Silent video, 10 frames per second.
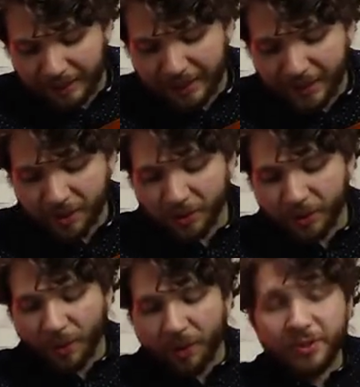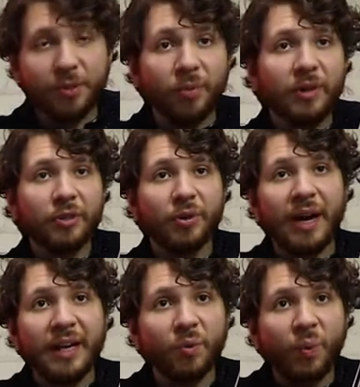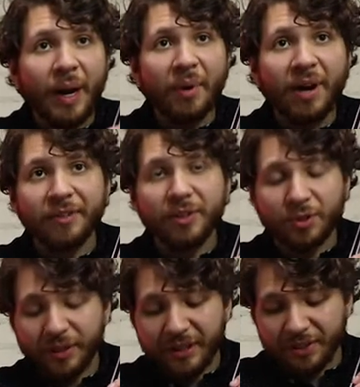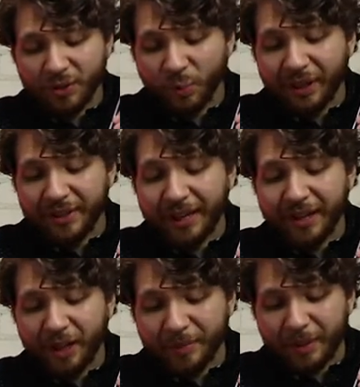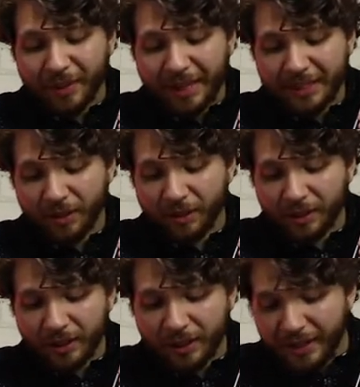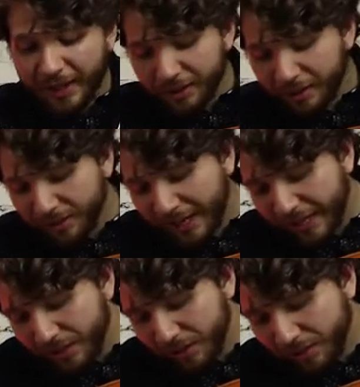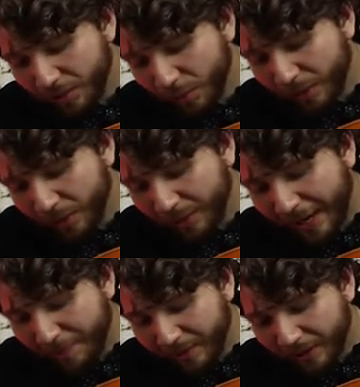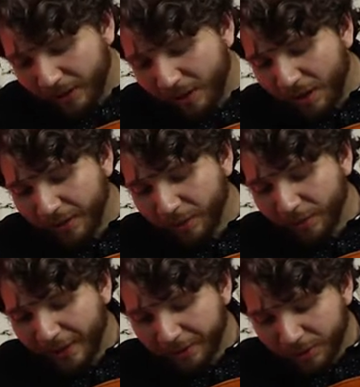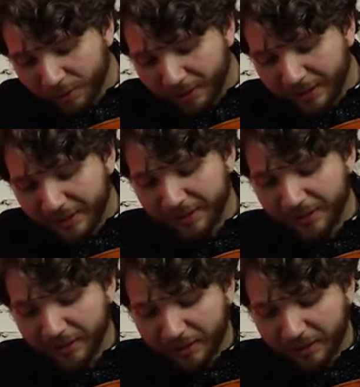Now, you also want to try to wipe off the strings as well. That'll help them last longer. And to do that, you just want to wrap the cloth around the strings